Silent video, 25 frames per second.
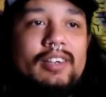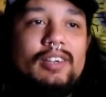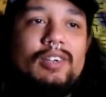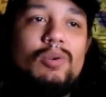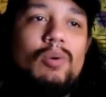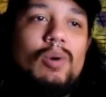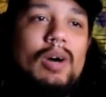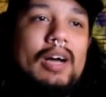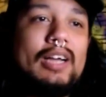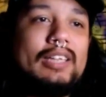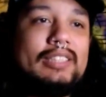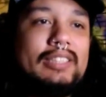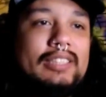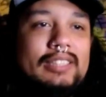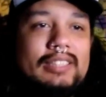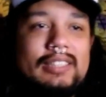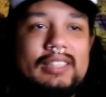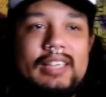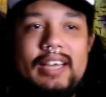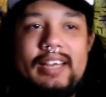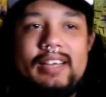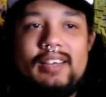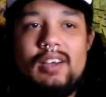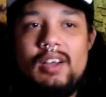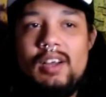And Quasi's
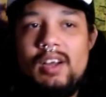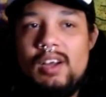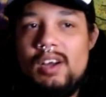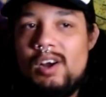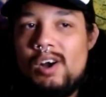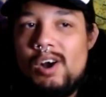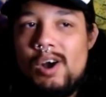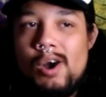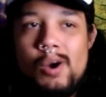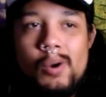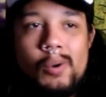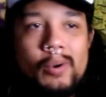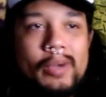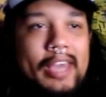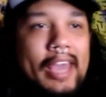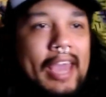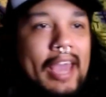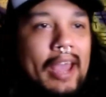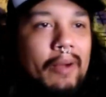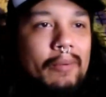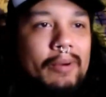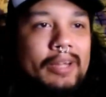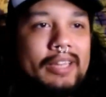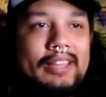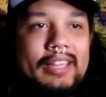like,
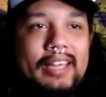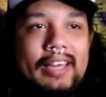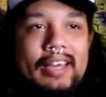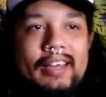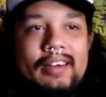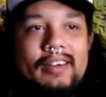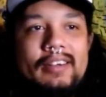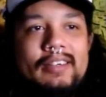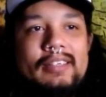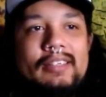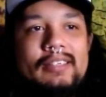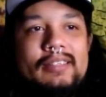okay with it.